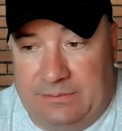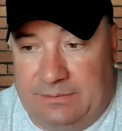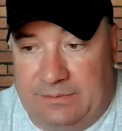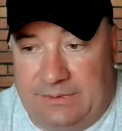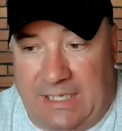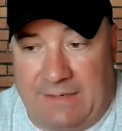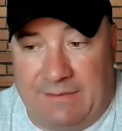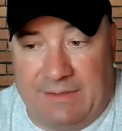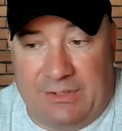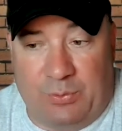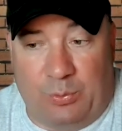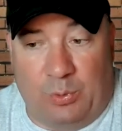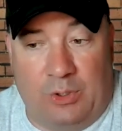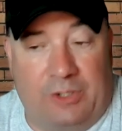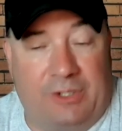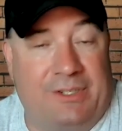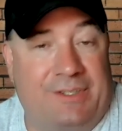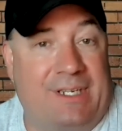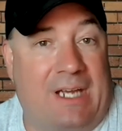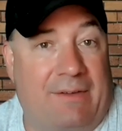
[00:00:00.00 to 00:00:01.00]
Davis
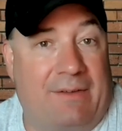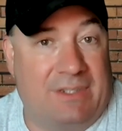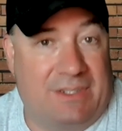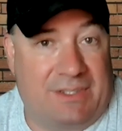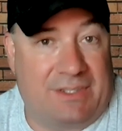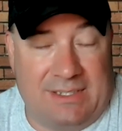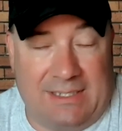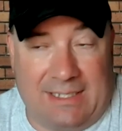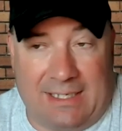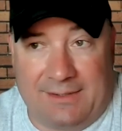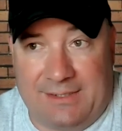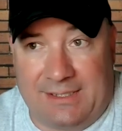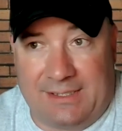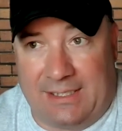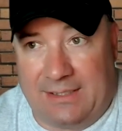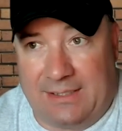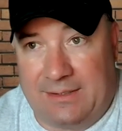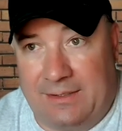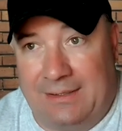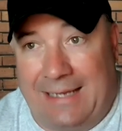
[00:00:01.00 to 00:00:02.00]
Warren is obviously not
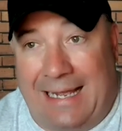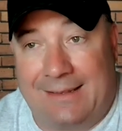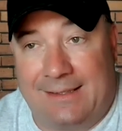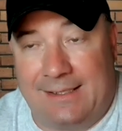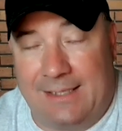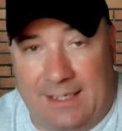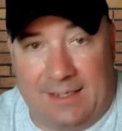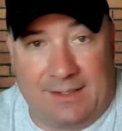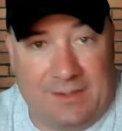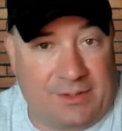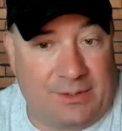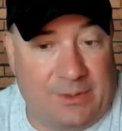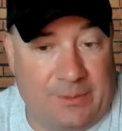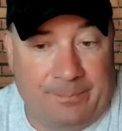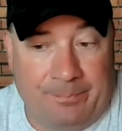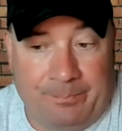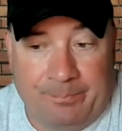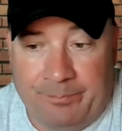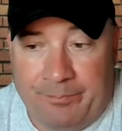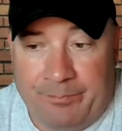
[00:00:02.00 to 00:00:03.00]
the answer.
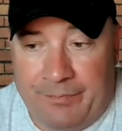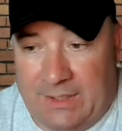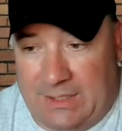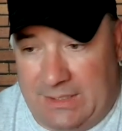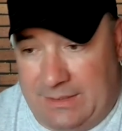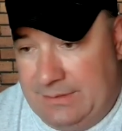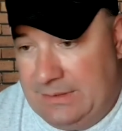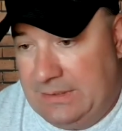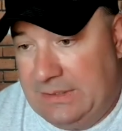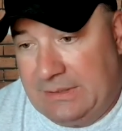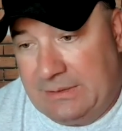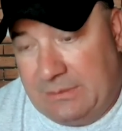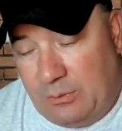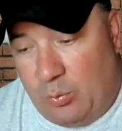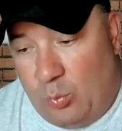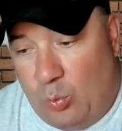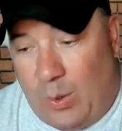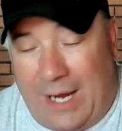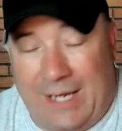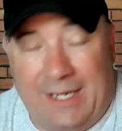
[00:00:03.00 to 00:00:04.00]

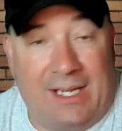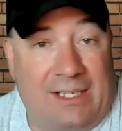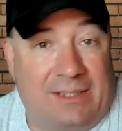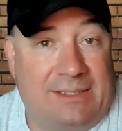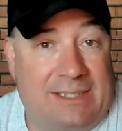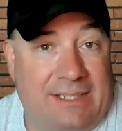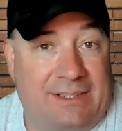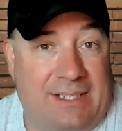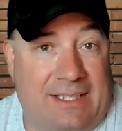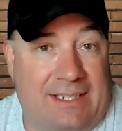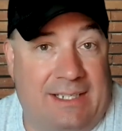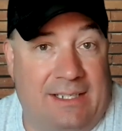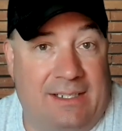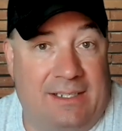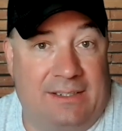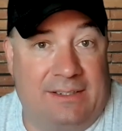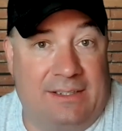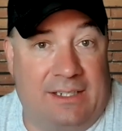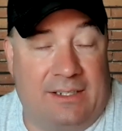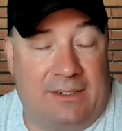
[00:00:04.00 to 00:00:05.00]
Why not get the kid
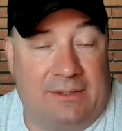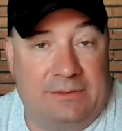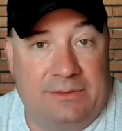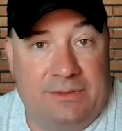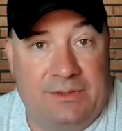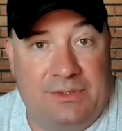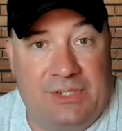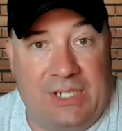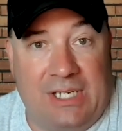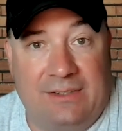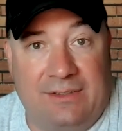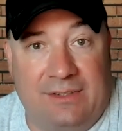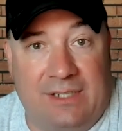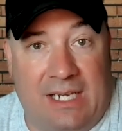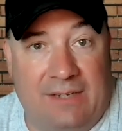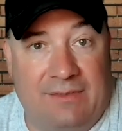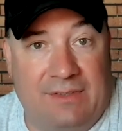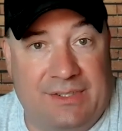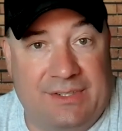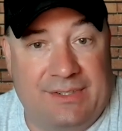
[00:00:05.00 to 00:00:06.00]
in there, Jaden
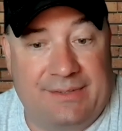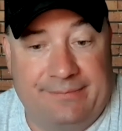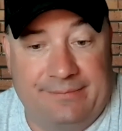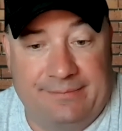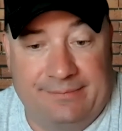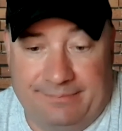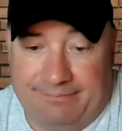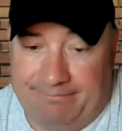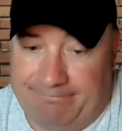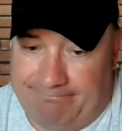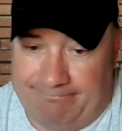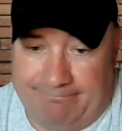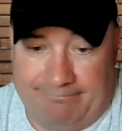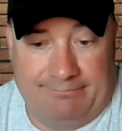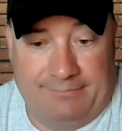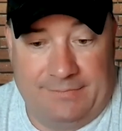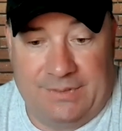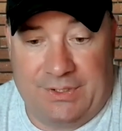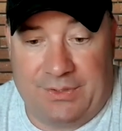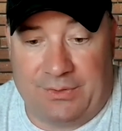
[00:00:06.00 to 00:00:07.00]
Davis?
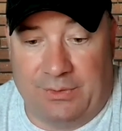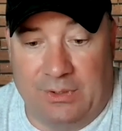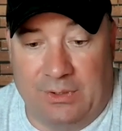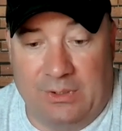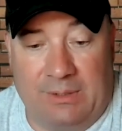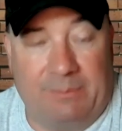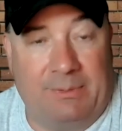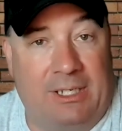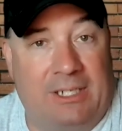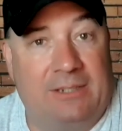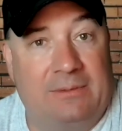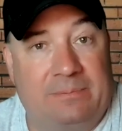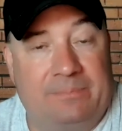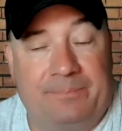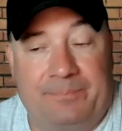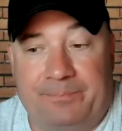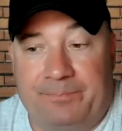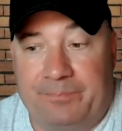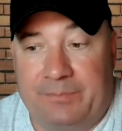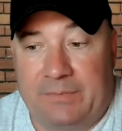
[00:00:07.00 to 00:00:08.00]
Screw it, man.
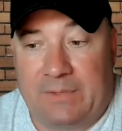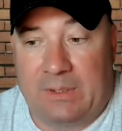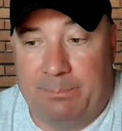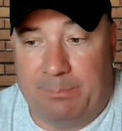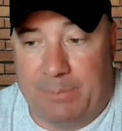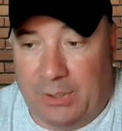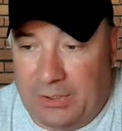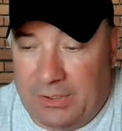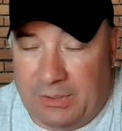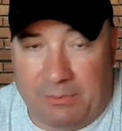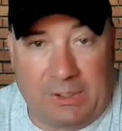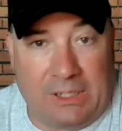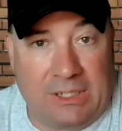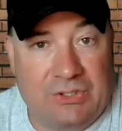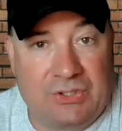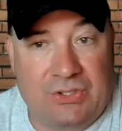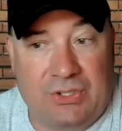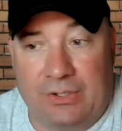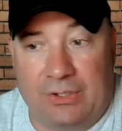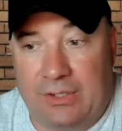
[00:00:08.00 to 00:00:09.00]
Burn the
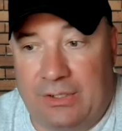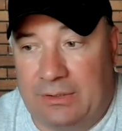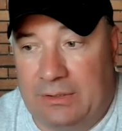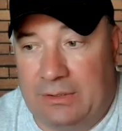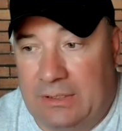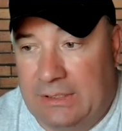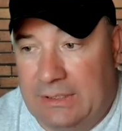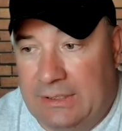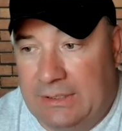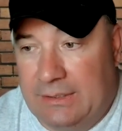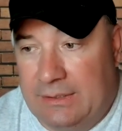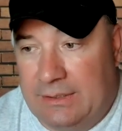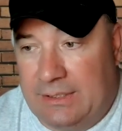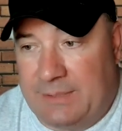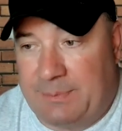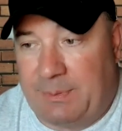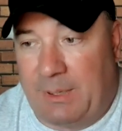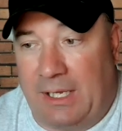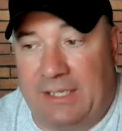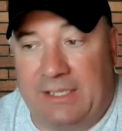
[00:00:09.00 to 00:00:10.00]
red shirt.
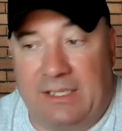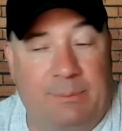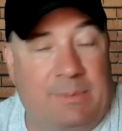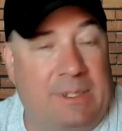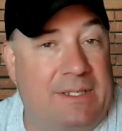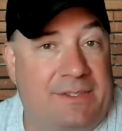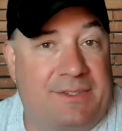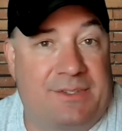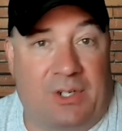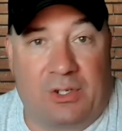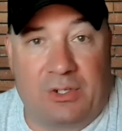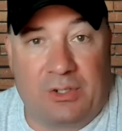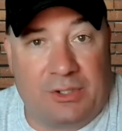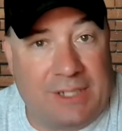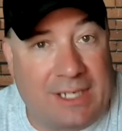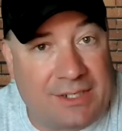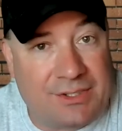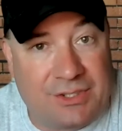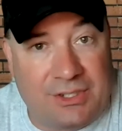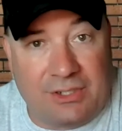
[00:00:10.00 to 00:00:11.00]
He's probably going to be the starter
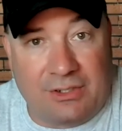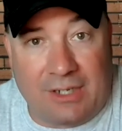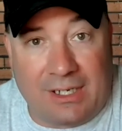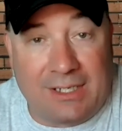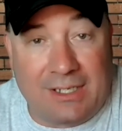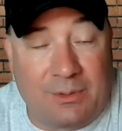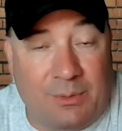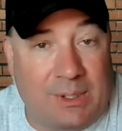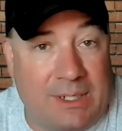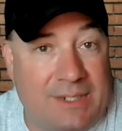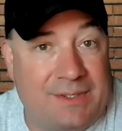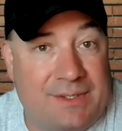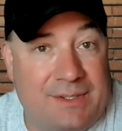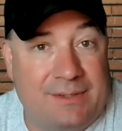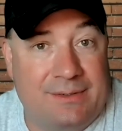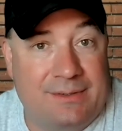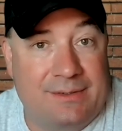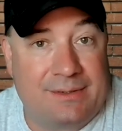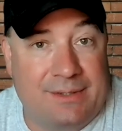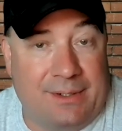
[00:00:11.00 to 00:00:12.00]
next year anyways.
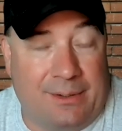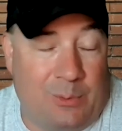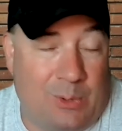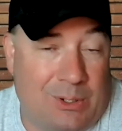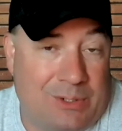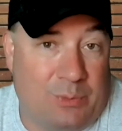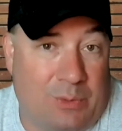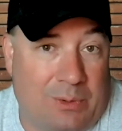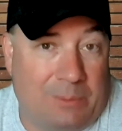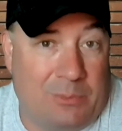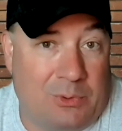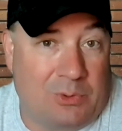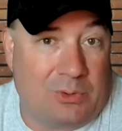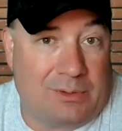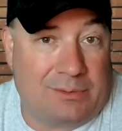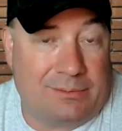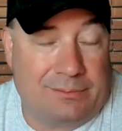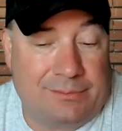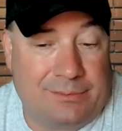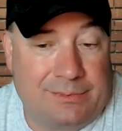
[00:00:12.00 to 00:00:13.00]
So what's one
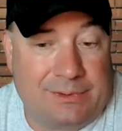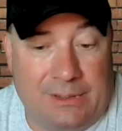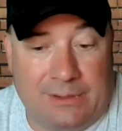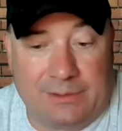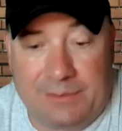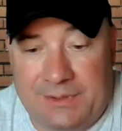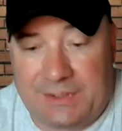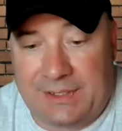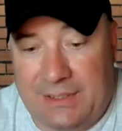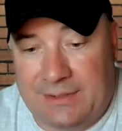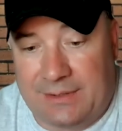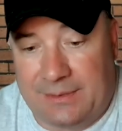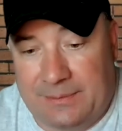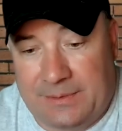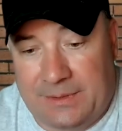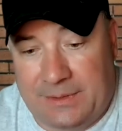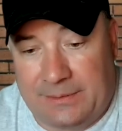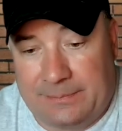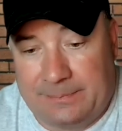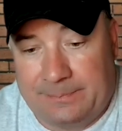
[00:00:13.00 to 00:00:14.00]
more, season?
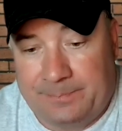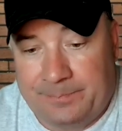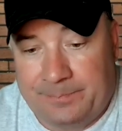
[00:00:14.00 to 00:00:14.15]
So